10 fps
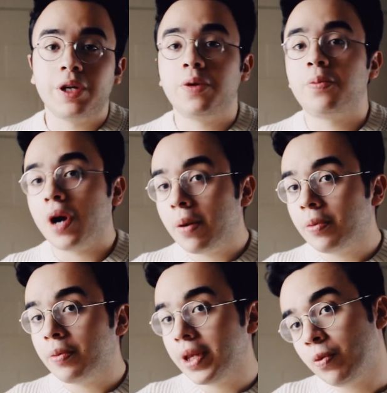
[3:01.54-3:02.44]
But you
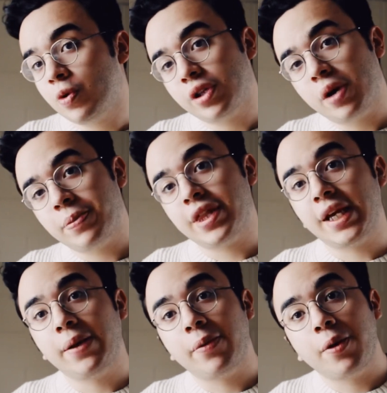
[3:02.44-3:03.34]
probably will not be
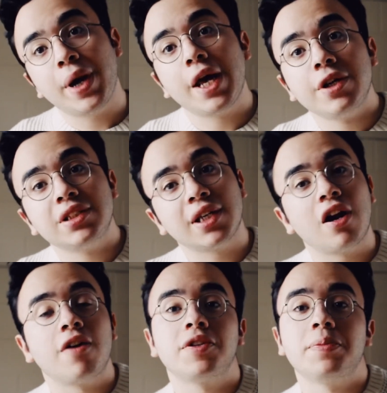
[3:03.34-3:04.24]
thinking about batteries that
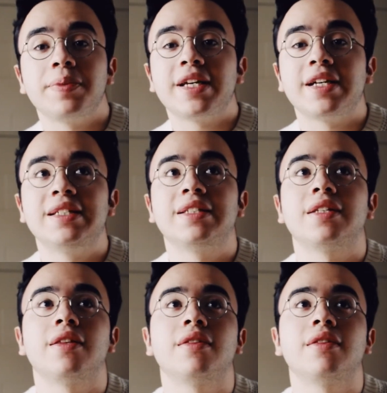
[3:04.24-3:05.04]
often because